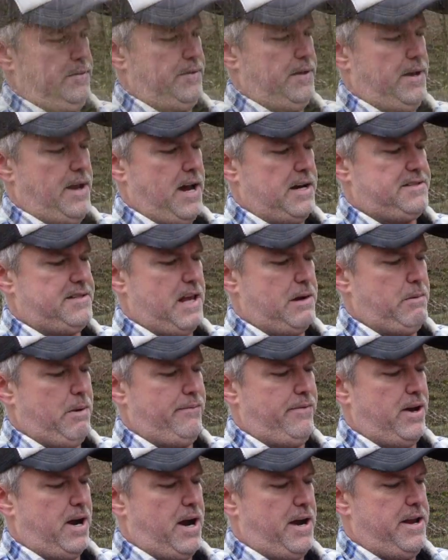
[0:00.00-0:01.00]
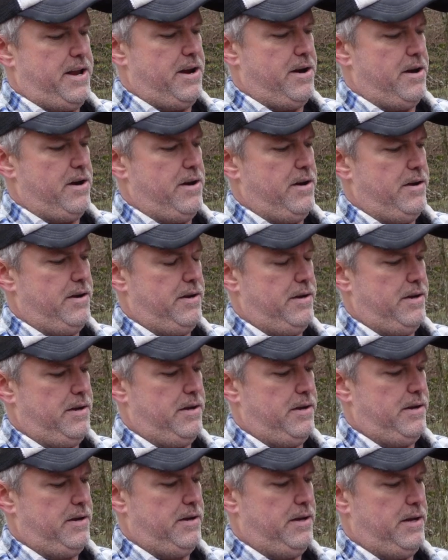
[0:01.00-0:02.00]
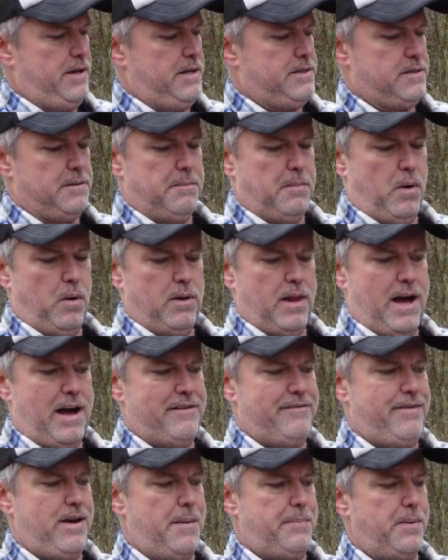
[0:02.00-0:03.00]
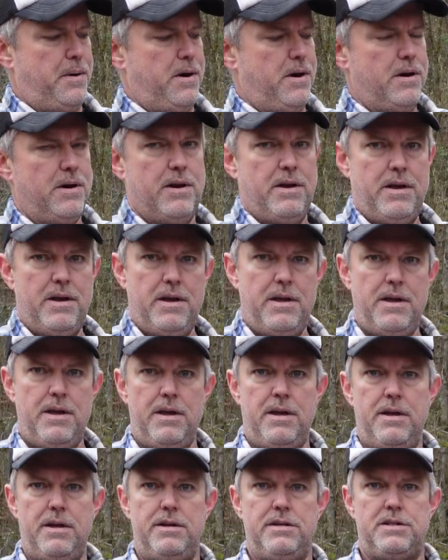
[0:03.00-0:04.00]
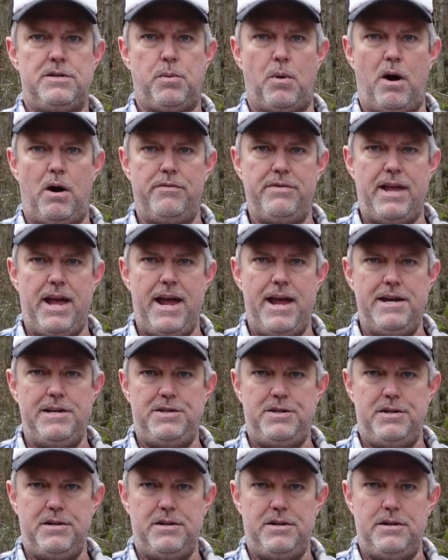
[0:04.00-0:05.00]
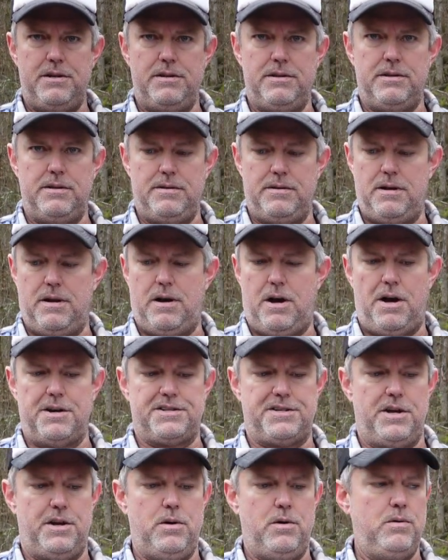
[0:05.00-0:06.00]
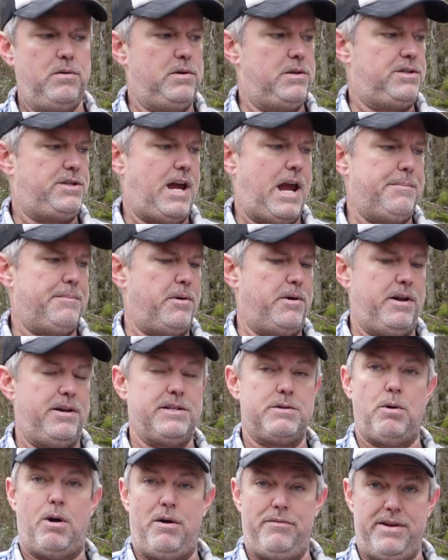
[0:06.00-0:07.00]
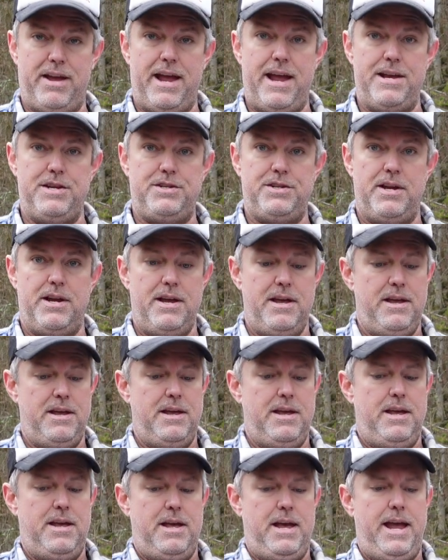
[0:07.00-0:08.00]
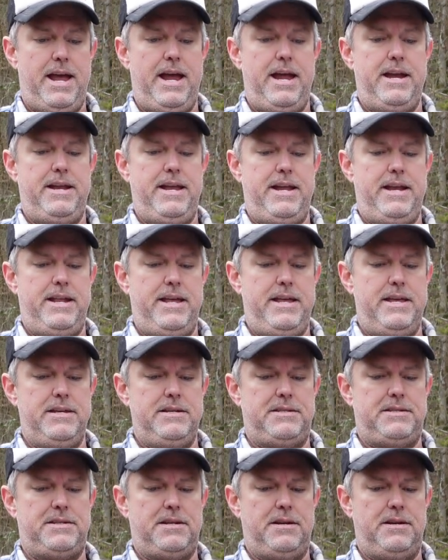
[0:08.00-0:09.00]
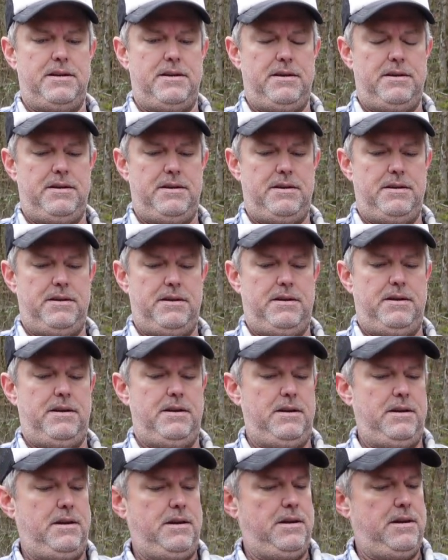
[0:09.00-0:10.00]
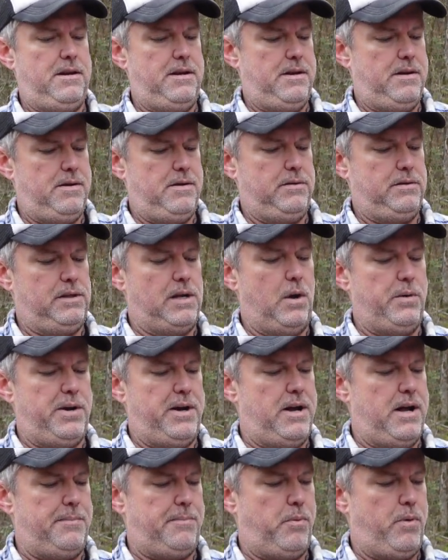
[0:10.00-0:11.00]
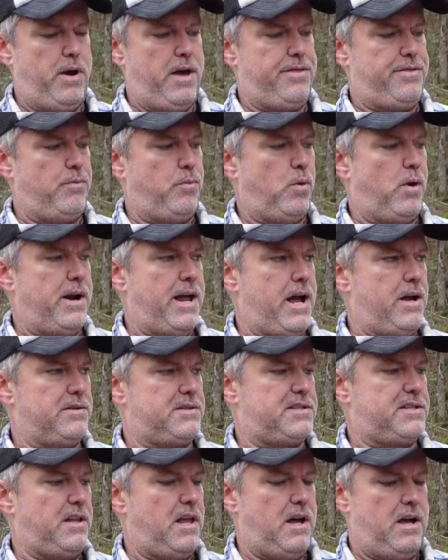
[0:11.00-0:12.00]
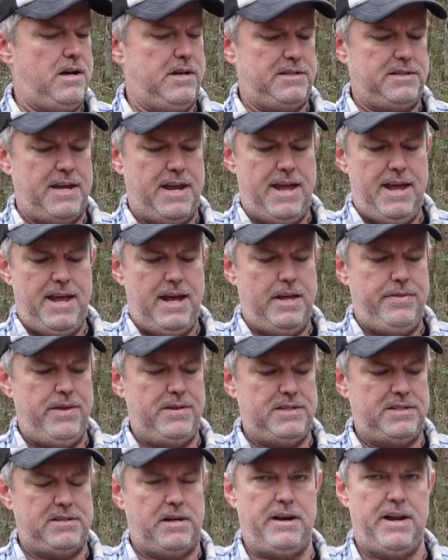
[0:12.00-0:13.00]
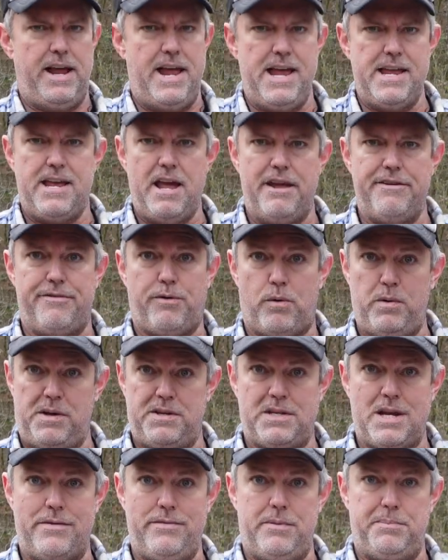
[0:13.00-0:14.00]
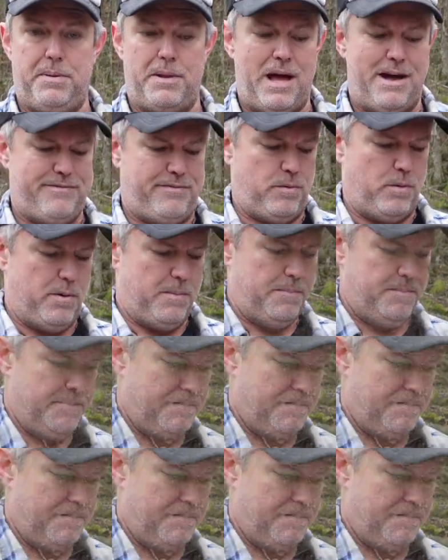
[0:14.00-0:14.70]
The next thing we've got here is a Molot VEPR 12 gauge, also chambered in 12 gauge, and it is loaded up with 1-ounce slugs, and this is on an AK47 platform.